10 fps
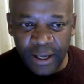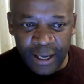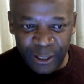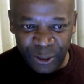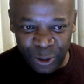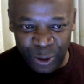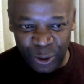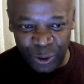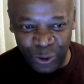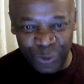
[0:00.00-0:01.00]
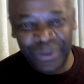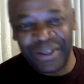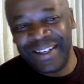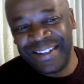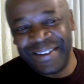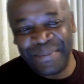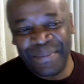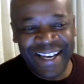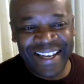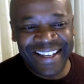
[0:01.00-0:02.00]
I'll talk to you soon.
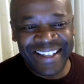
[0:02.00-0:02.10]
Bye.